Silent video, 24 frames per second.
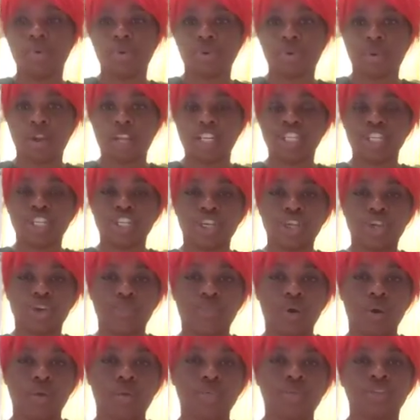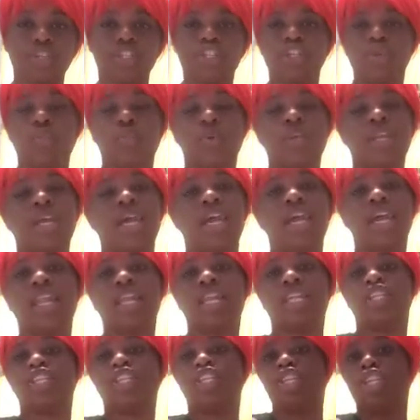progression and growth, she went ahead
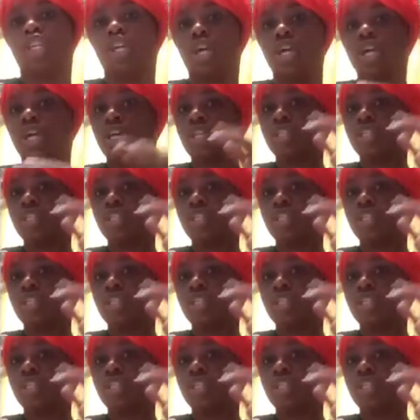and she